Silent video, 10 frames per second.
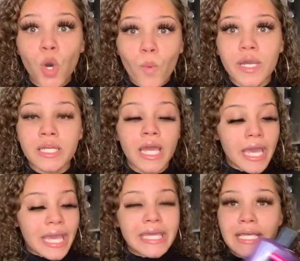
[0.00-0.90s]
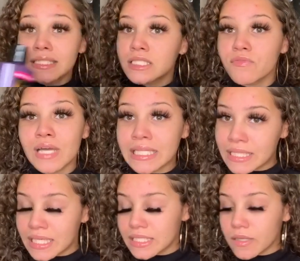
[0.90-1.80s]
going and getting stuff like
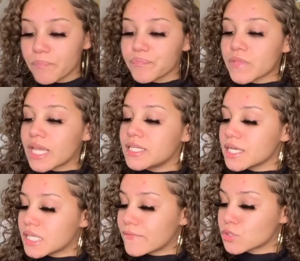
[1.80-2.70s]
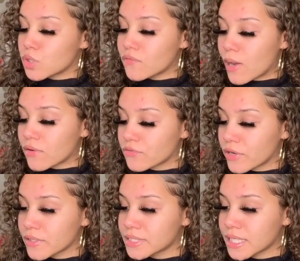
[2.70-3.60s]
this it does have a 12 hour
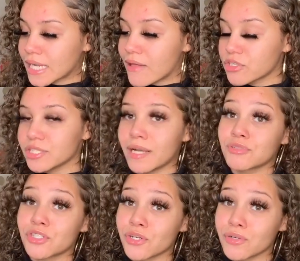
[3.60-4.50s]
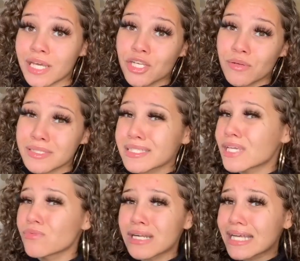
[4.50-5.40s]
fragrance technology. I'm sure like your
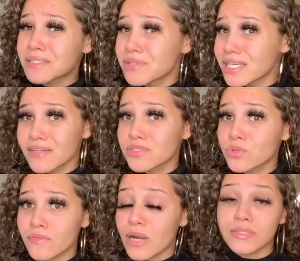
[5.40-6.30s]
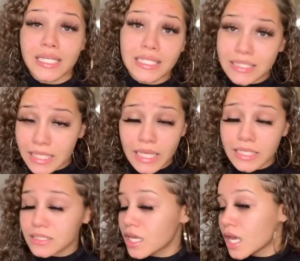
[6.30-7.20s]
skin will not smell like you for 12 hours like it
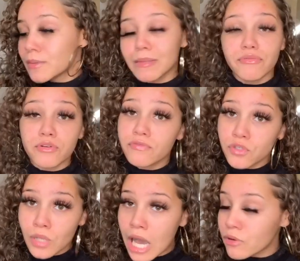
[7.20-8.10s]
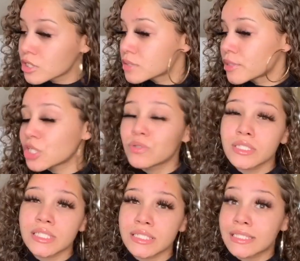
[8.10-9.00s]
says, maybe for a few hours, but usually
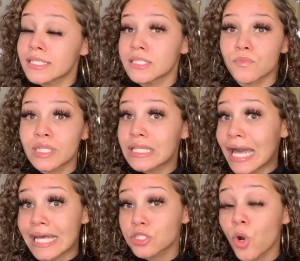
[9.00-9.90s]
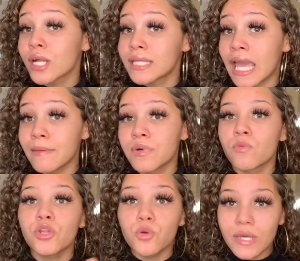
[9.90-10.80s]
the scent doesn't really last all day. But
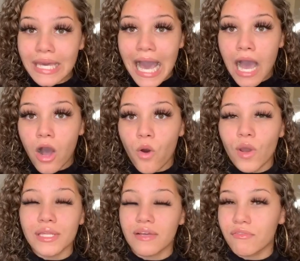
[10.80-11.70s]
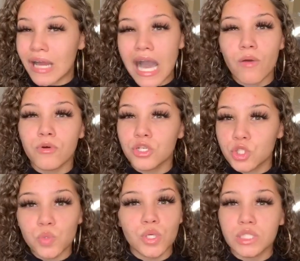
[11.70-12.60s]
when you get out and like for an hour or
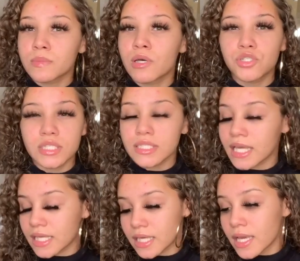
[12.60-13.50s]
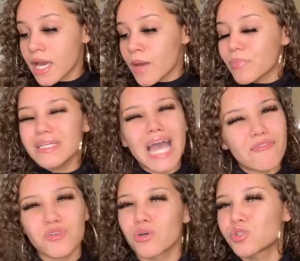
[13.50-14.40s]
two, it'll smell just like it, but not
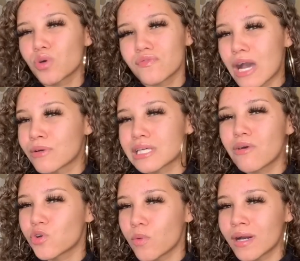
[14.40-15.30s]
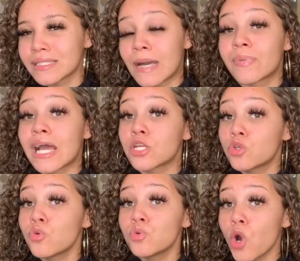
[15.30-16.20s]
for no 12 hours. I don't know about that, but I
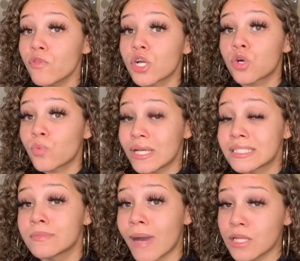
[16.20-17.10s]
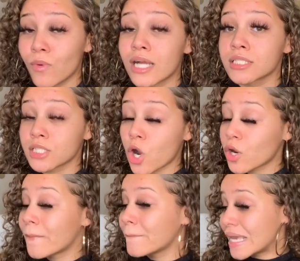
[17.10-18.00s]
do know that Caresses body washes
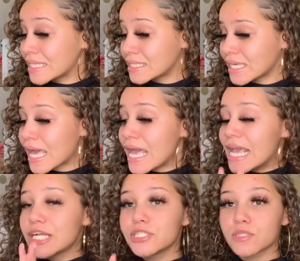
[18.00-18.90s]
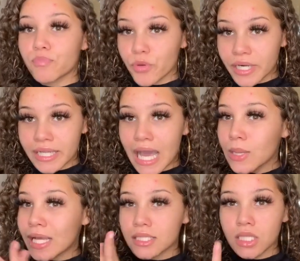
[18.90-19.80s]
are amazing. It's just pretty. I
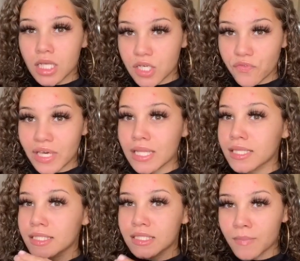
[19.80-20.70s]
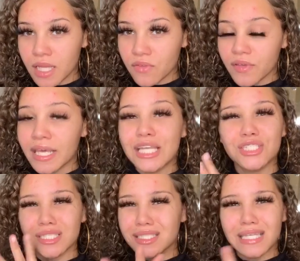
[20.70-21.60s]
like the look of it. I like the smell of it. It
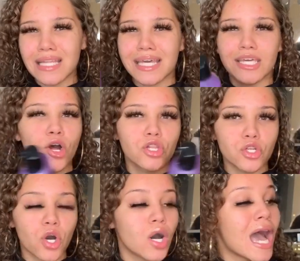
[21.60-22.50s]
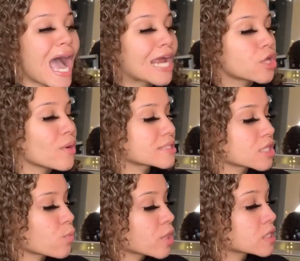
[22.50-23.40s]
just, I like it all in all. I know it's going
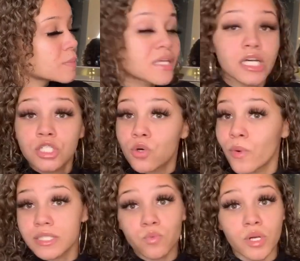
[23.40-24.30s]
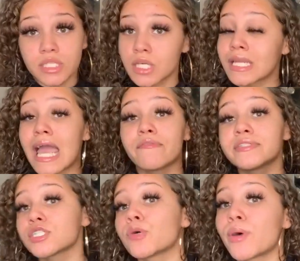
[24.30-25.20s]
to work good because Caress works good. Every
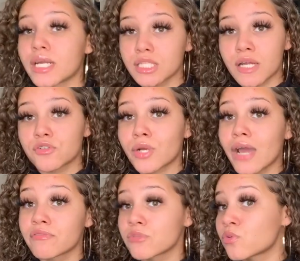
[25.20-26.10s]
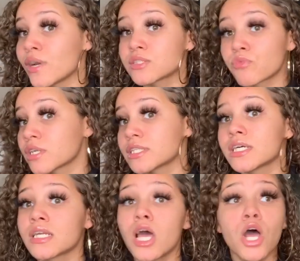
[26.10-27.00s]
single product that I've tried from Caress works
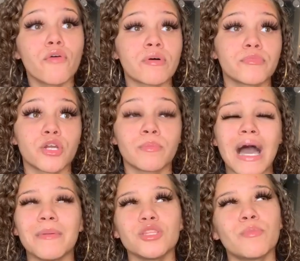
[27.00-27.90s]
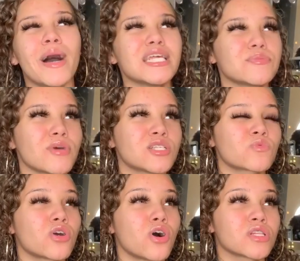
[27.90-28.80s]
good. From their, I mean, their body sprays
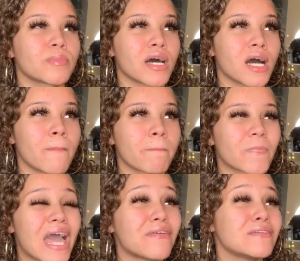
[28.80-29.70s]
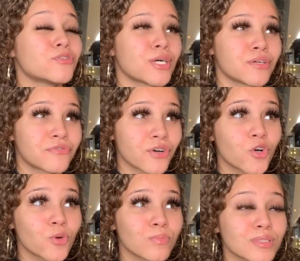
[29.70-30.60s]
weren't all the bomb. I haven't even tried their
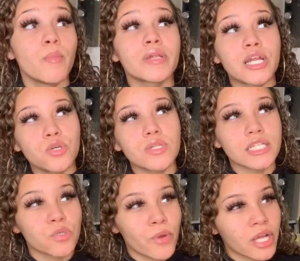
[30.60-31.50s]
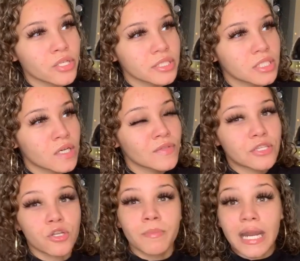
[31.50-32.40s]
foams, but I do like the regular stuff like like
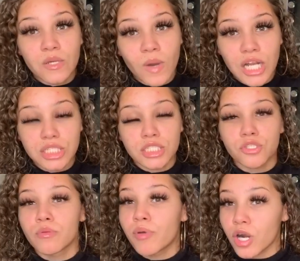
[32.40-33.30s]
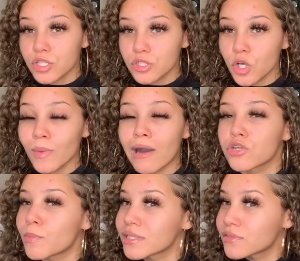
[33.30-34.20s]
their body washes and their bar soap. I don't
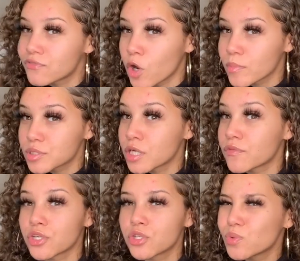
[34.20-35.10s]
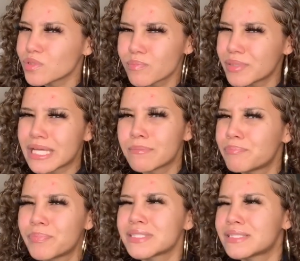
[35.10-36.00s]
know about the foam stuff or the new
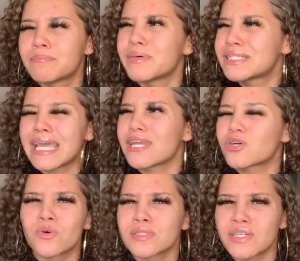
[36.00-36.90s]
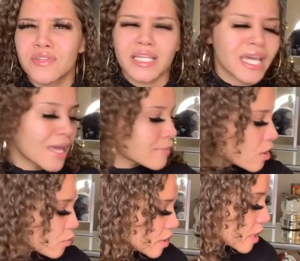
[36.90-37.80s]
bot botanical stuff that they came
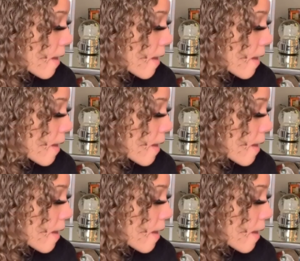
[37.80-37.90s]
out with,